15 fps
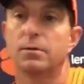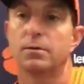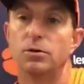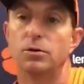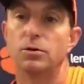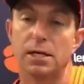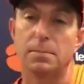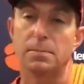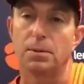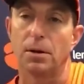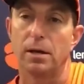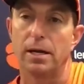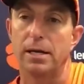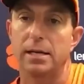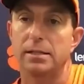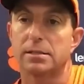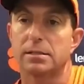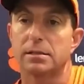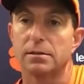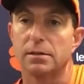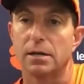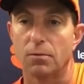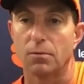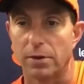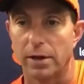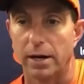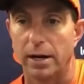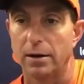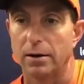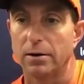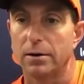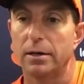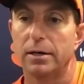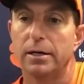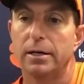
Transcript: the routine plays that were there.